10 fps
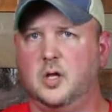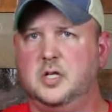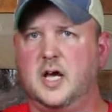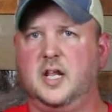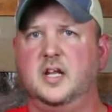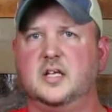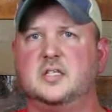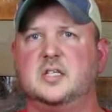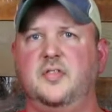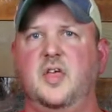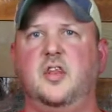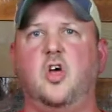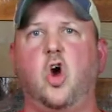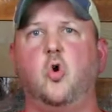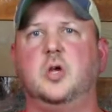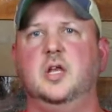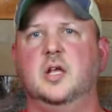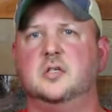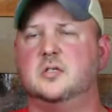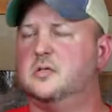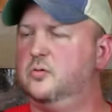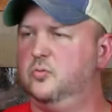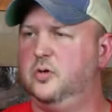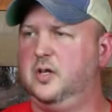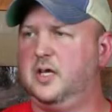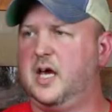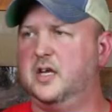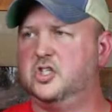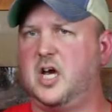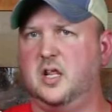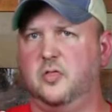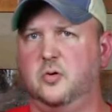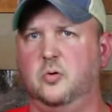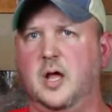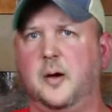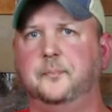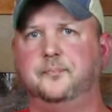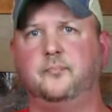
nuttiness and then the oakiness really kind of shining through now.